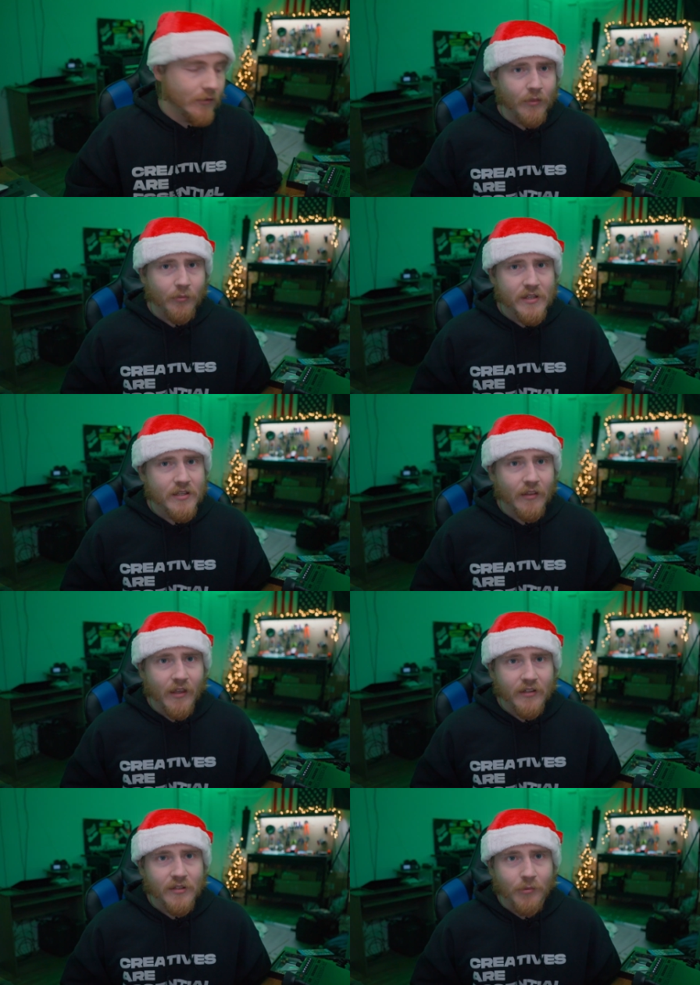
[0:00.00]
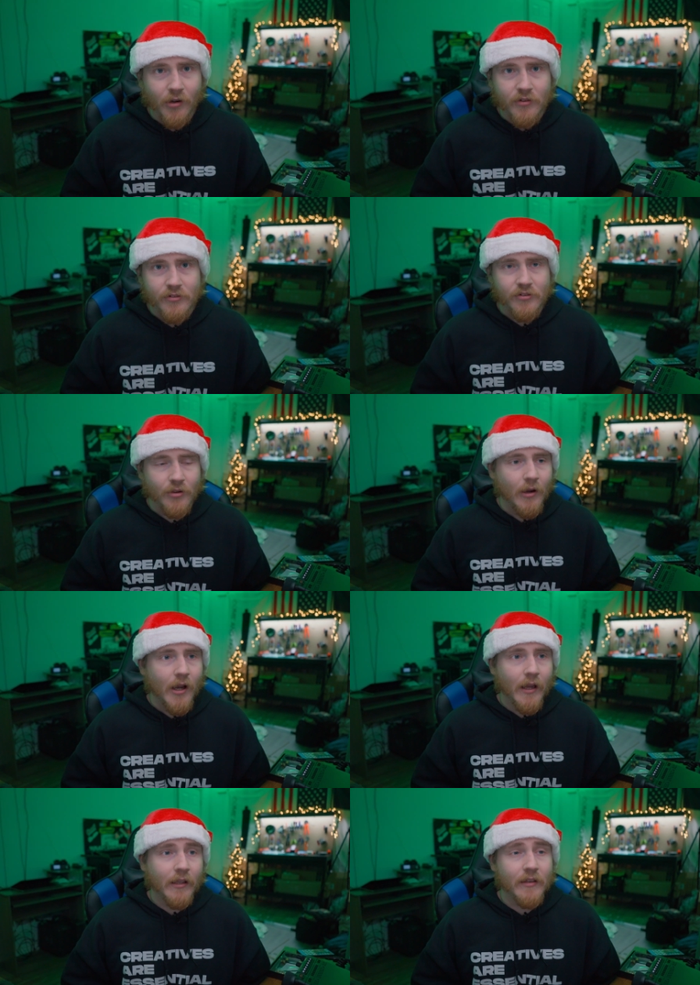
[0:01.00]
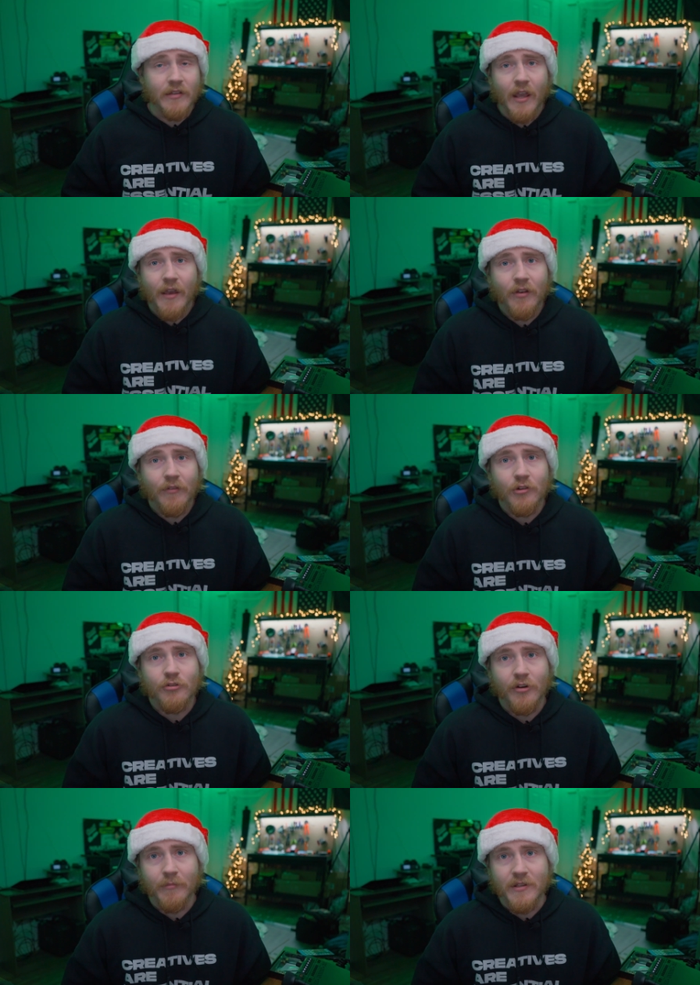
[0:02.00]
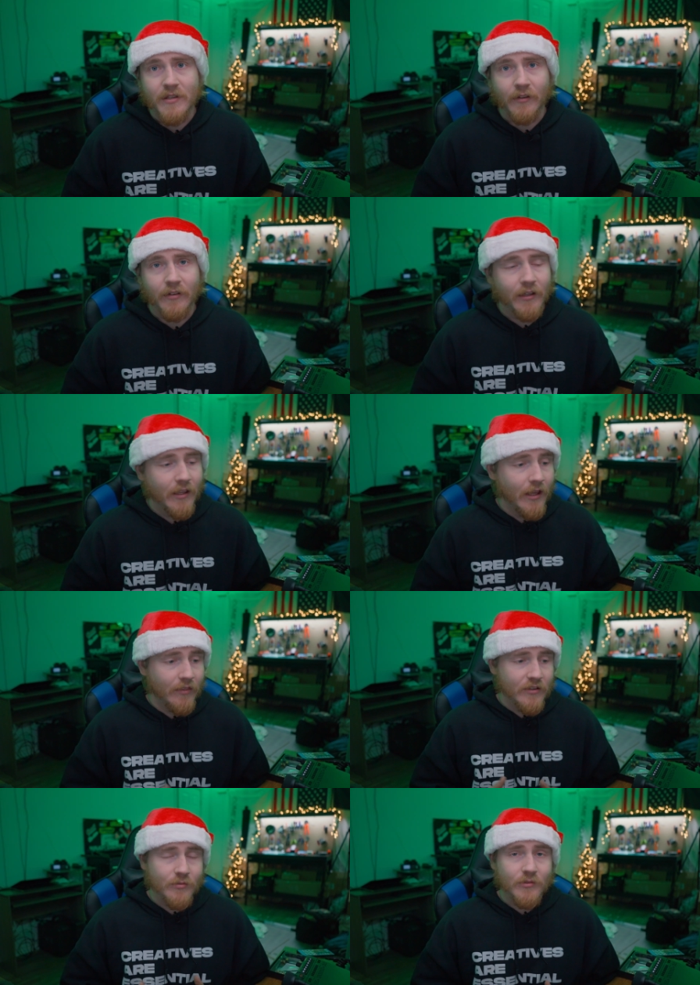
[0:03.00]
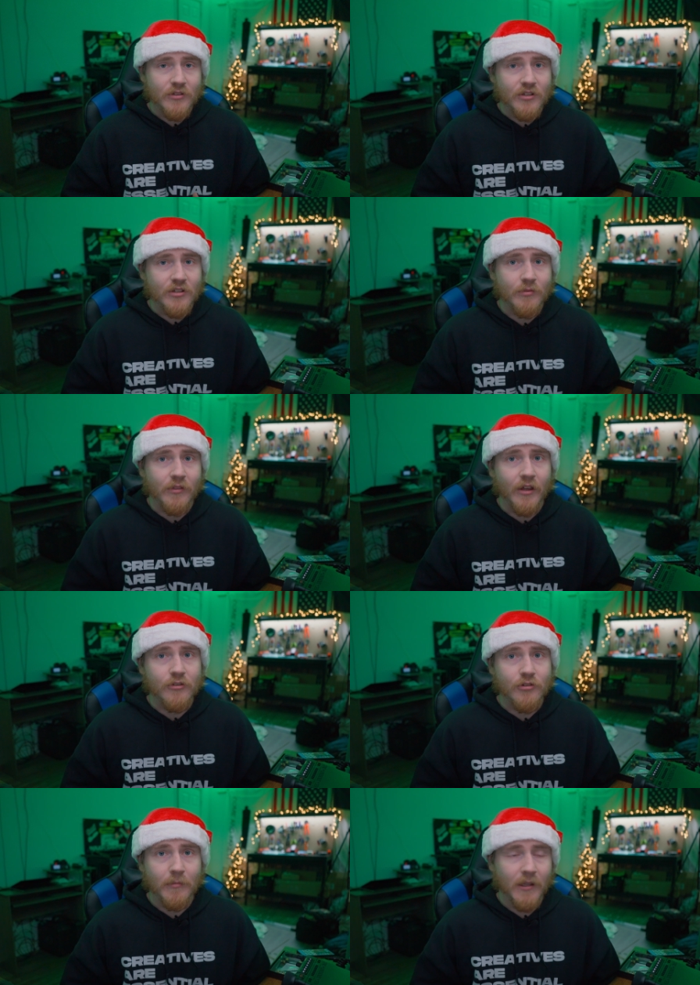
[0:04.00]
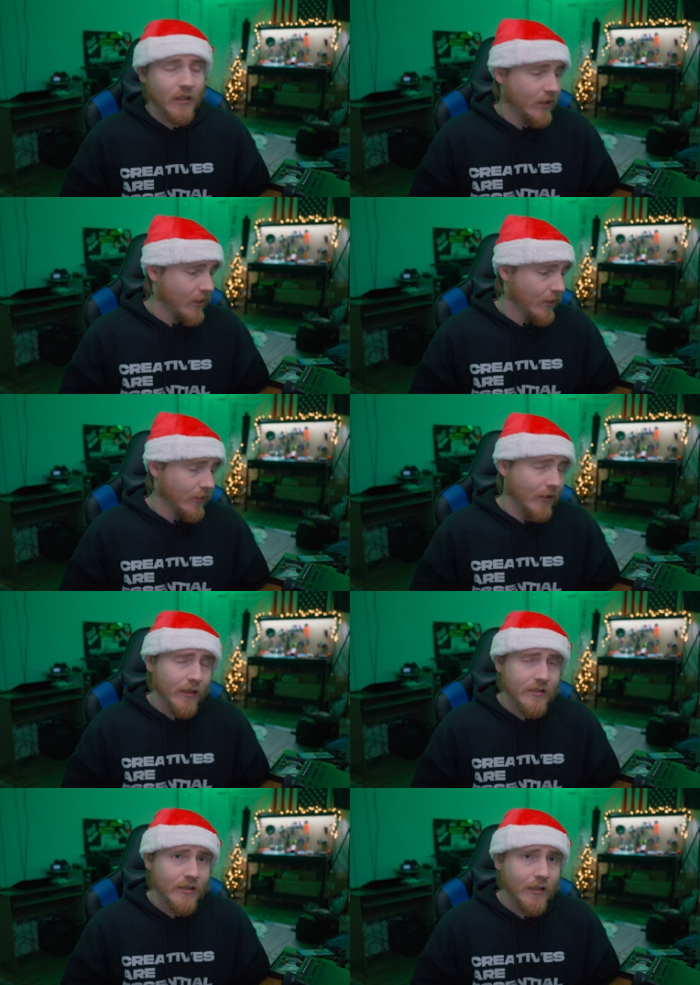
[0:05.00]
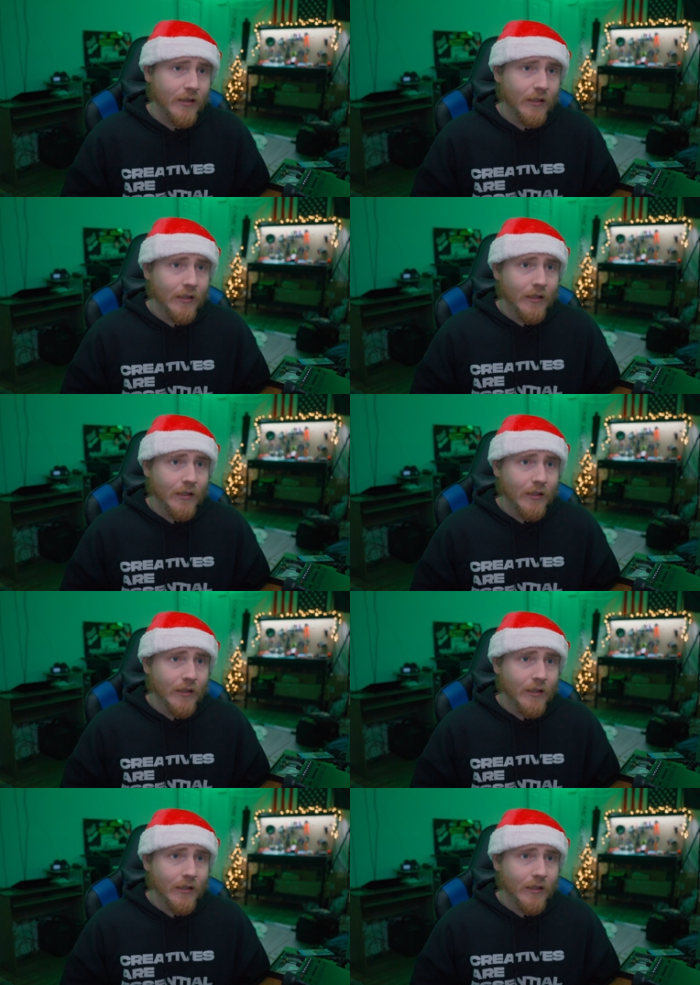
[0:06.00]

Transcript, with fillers: The reason the S W Rs are so high is I haven't even trimmed this antenna yet. This was just without trimming it. And like I said,